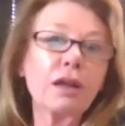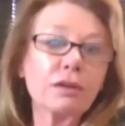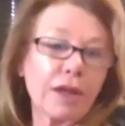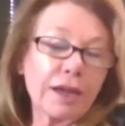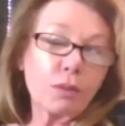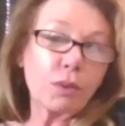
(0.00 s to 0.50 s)

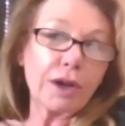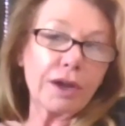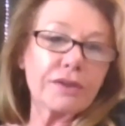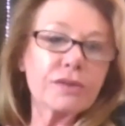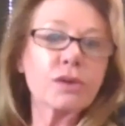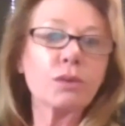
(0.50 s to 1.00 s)

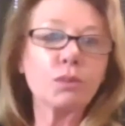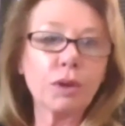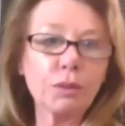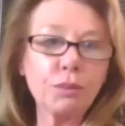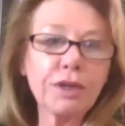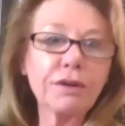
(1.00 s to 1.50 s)
Likewise,
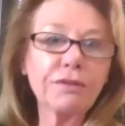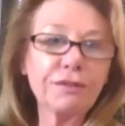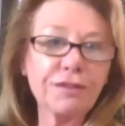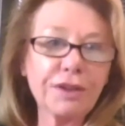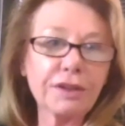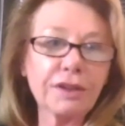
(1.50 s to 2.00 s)
when we are
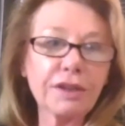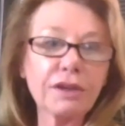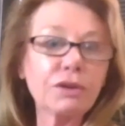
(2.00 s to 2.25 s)
feeling